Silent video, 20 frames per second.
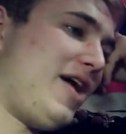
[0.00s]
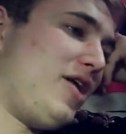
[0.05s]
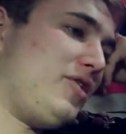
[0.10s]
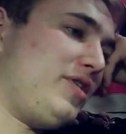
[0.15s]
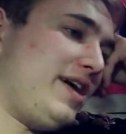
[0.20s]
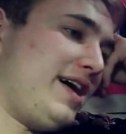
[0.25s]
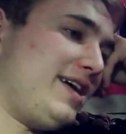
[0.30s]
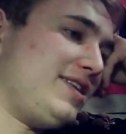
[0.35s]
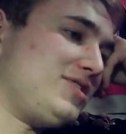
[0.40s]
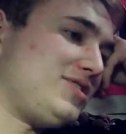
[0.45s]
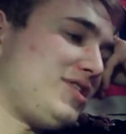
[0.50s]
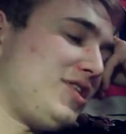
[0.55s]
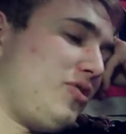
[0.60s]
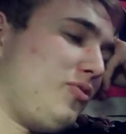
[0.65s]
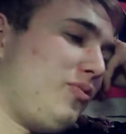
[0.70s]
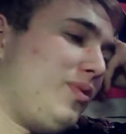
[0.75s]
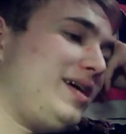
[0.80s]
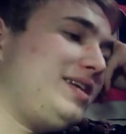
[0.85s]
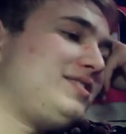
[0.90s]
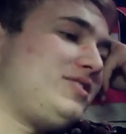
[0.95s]
has
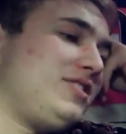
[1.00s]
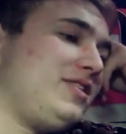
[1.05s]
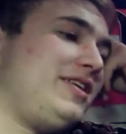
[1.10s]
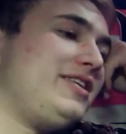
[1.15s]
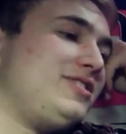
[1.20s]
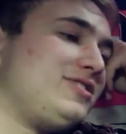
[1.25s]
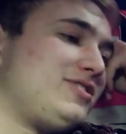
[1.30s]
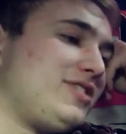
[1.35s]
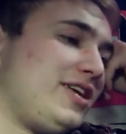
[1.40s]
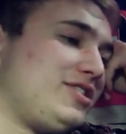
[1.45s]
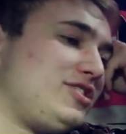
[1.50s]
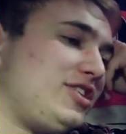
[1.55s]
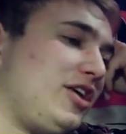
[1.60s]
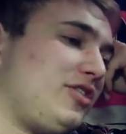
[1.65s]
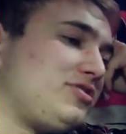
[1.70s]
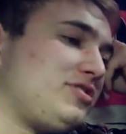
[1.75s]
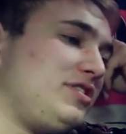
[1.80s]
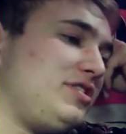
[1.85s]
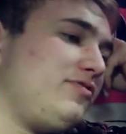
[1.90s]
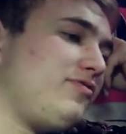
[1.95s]
wasted his
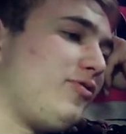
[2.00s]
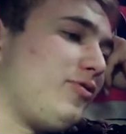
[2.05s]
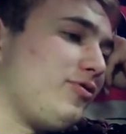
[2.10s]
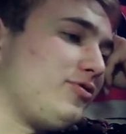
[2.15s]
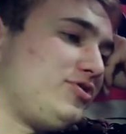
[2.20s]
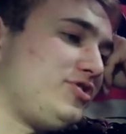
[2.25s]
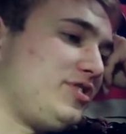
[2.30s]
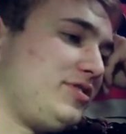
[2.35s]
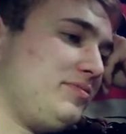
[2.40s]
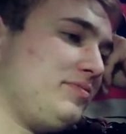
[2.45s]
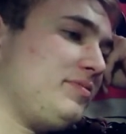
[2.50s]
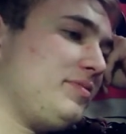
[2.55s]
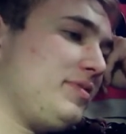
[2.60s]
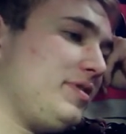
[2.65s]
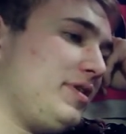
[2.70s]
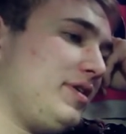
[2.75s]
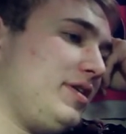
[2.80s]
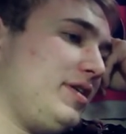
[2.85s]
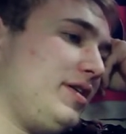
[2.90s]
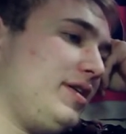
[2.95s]
Chelsea fortune
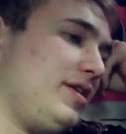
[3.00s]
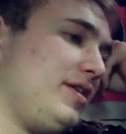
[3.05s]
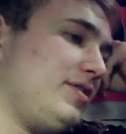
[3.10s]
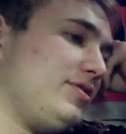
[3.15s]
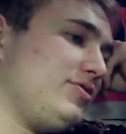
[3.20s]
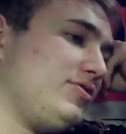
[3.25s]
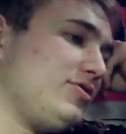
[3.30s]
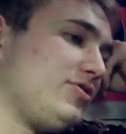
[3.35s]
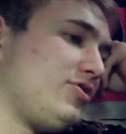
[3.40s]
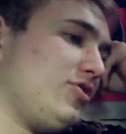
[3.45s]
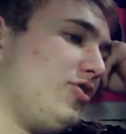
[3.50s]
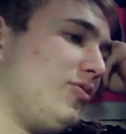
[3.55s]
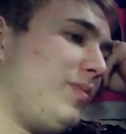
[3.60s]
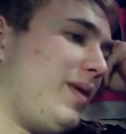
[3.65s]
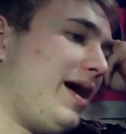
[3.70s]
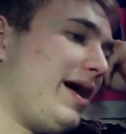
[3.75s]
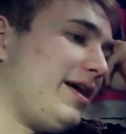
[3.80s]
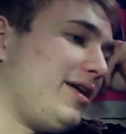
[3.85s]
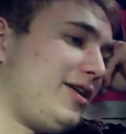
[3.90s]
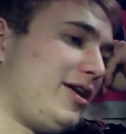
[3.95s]
to go
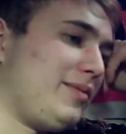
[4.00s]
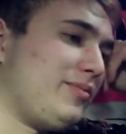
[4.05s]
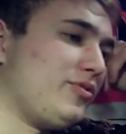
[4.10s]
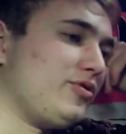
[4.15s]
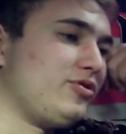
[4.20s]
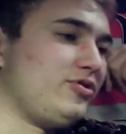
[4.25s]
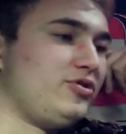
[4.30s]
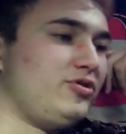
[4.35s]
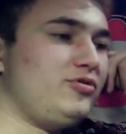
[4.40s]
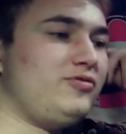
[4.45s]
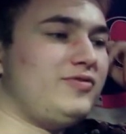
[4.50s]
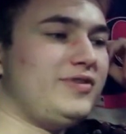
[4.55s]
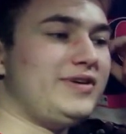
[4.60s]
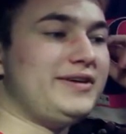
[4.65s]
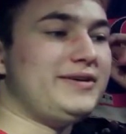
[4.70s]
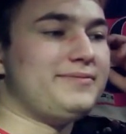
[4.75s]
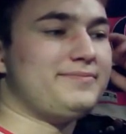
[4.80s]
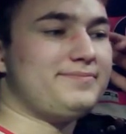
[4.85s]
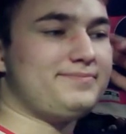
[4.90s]
buy a Hummer UV.